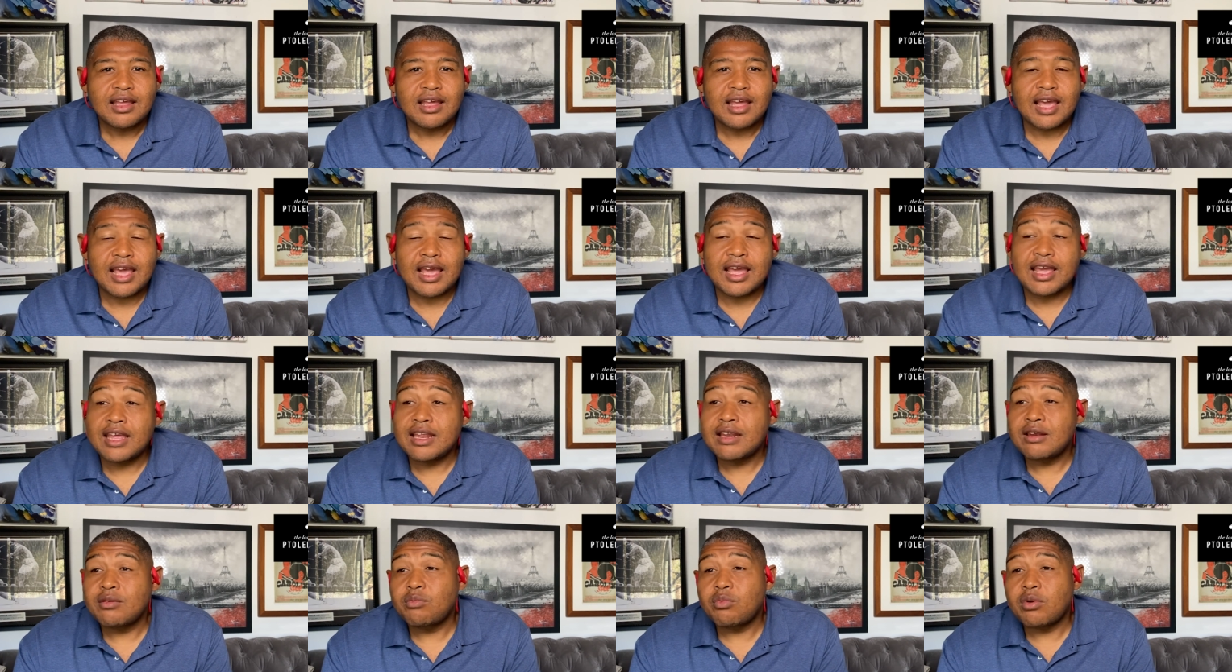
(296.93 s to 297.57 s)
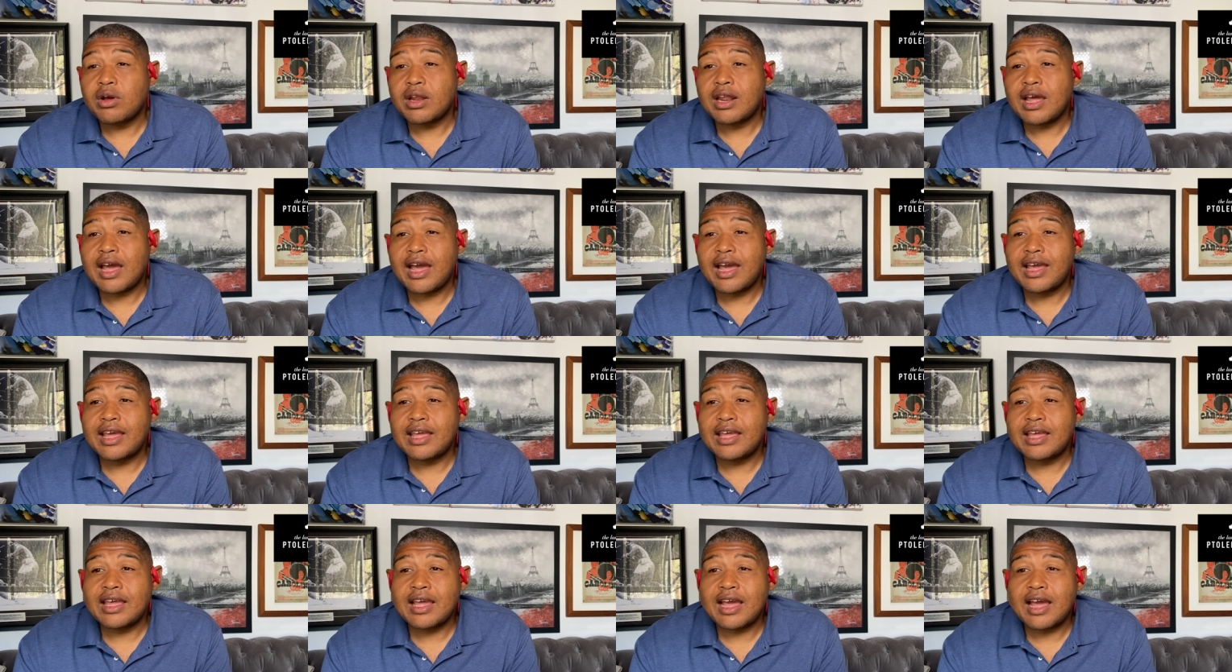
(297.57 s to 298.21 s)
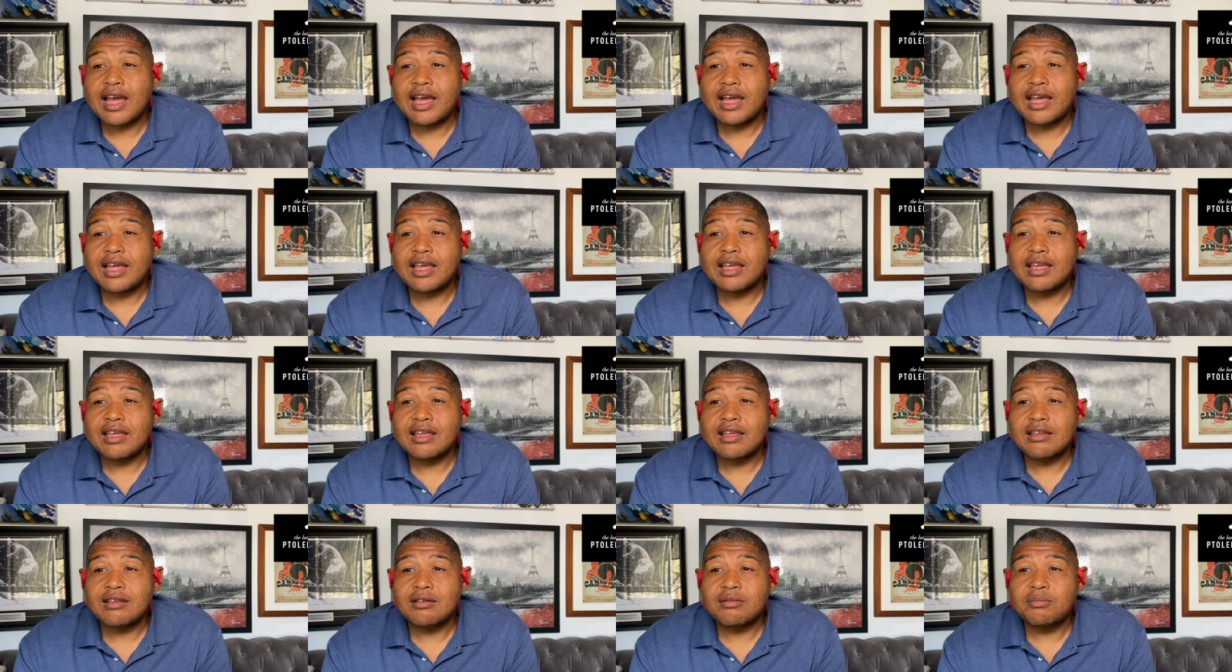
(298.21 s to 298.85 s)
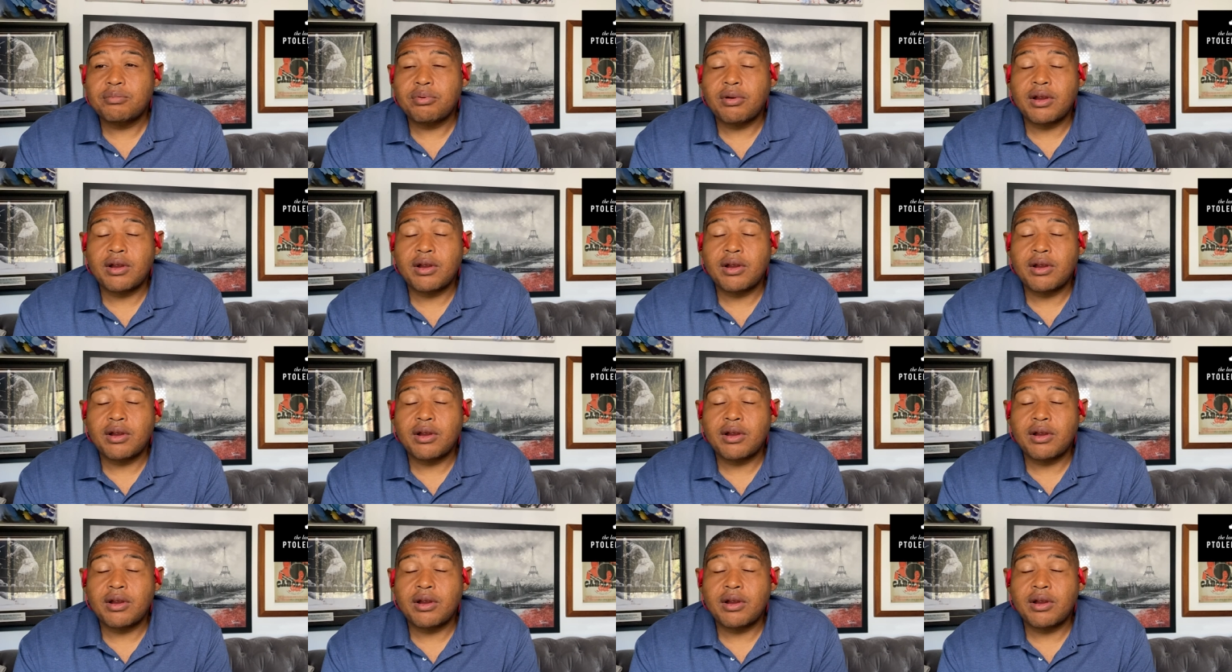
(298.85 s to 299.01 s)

and what I, I